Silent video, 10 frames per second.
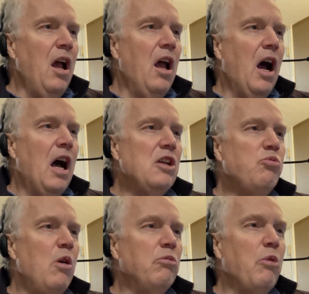
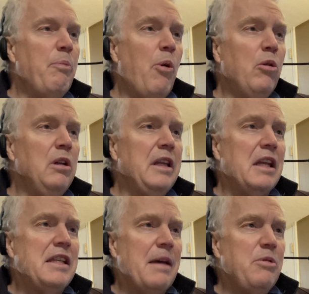Oswald reportedly
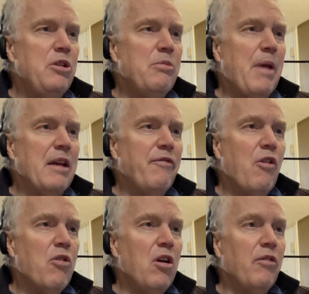attempted to make a
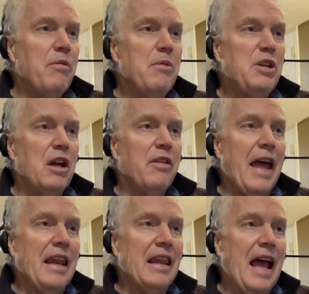phone call from the jail
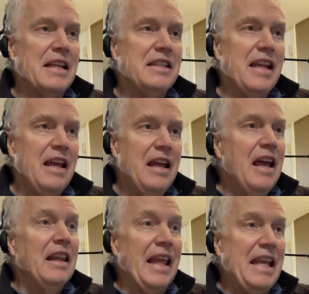
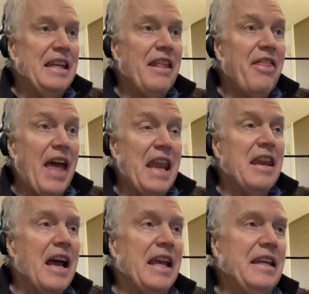late that
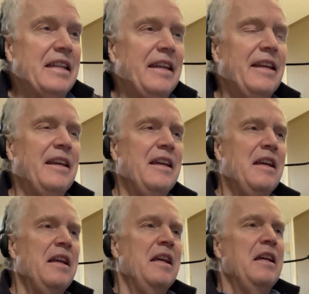night.
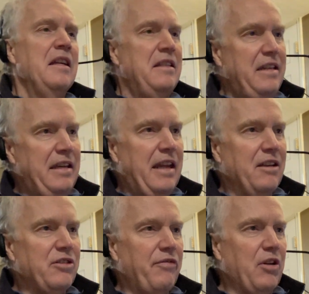
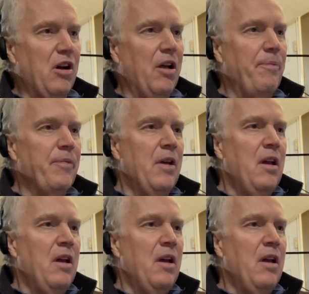Details of the call.